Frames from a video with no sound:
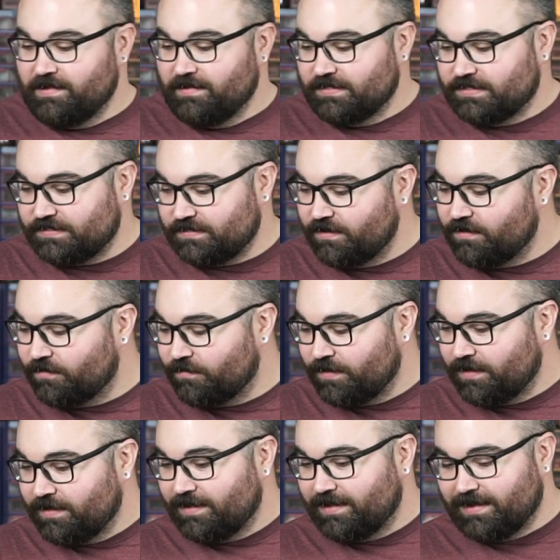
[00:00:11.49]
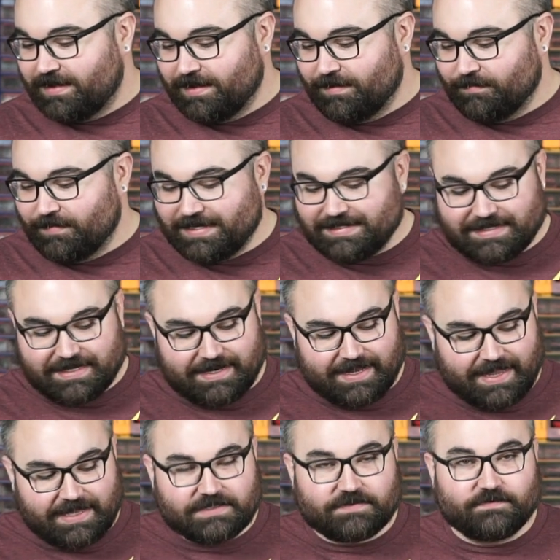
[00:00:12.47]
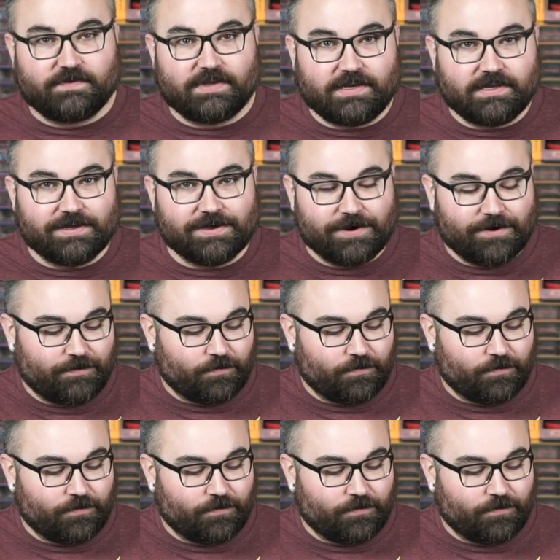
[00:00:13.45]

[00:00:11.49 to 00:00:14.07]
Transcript: So, in today's video,